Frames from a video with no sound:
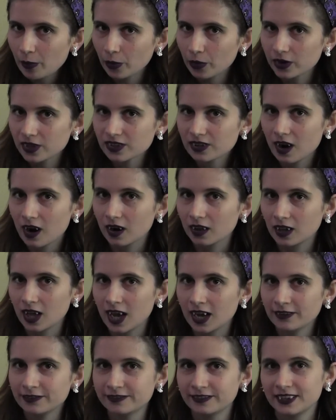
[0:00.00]
Boris
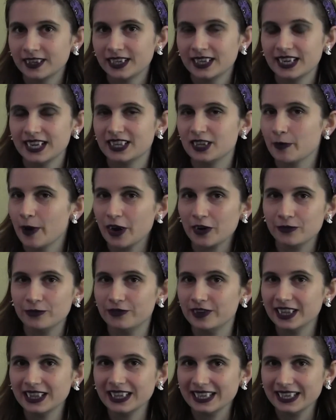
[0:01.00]
Karloff, it's about a
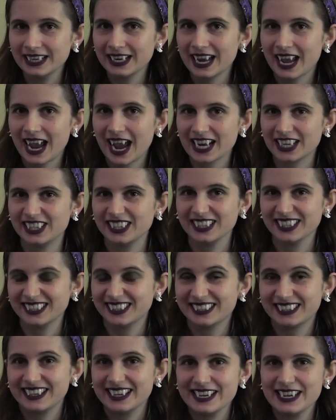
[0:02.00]
villain hatching a
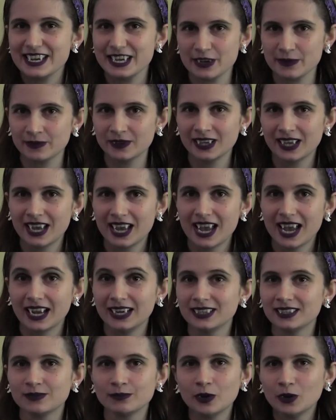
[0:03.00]
scheme,
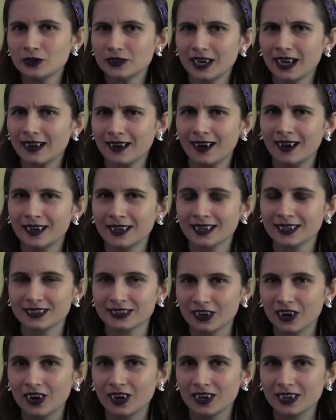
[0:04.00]
and its most iconic
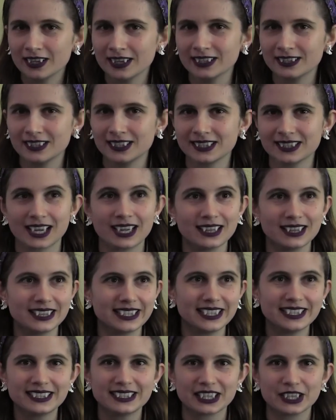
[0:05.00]
song is just a
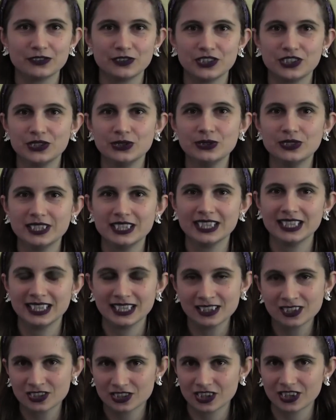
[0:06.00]
list of Seussian
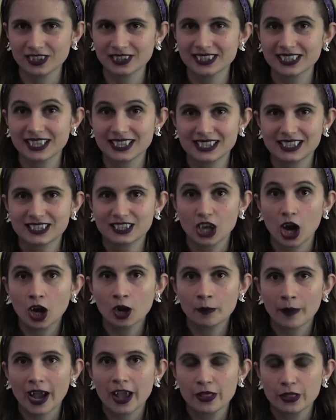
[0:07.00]
insults
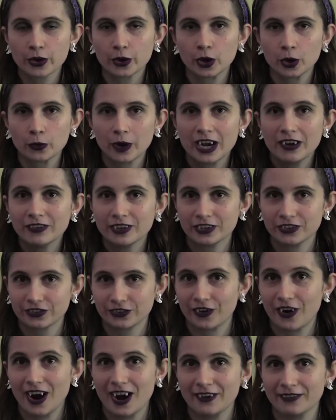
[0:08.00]
sung by Thurl
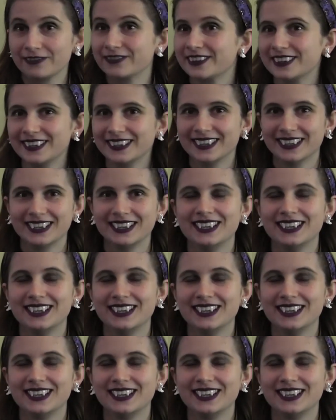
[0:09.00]
Ravenscroft.